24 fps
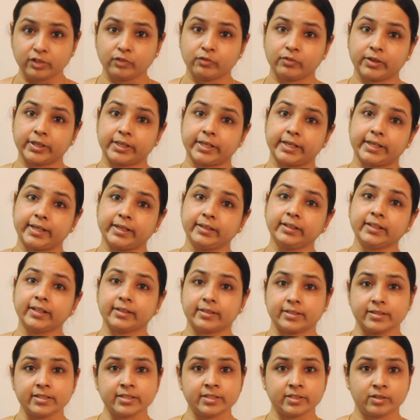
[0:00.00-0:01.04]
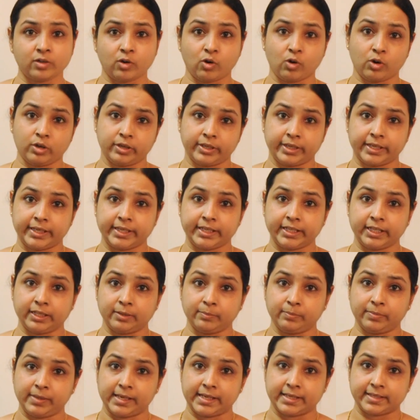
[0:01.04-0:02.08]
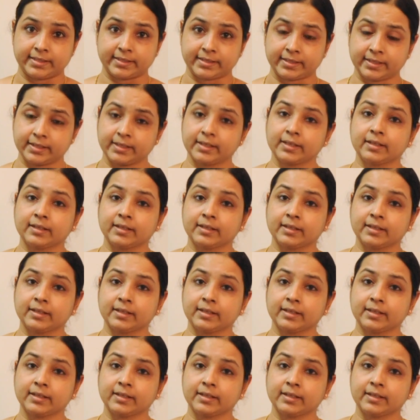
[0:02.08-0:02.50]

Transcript: of a trend that is already in place.